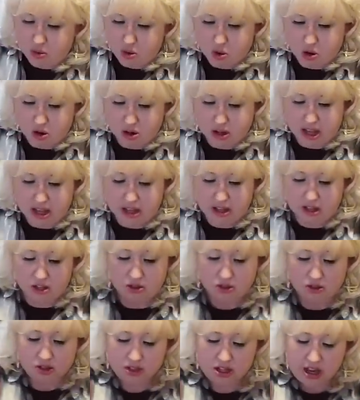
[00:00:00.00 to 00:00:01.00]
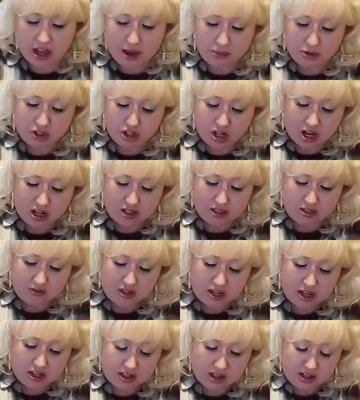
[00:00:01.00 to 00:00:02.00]
more like little snapshots of
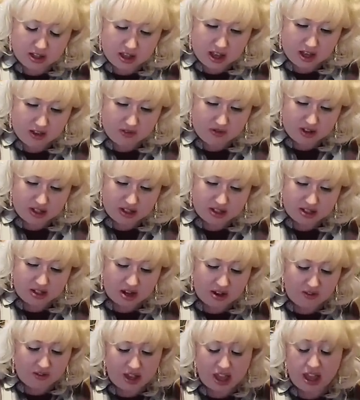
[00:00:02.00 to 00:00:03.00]
daily life and stuff.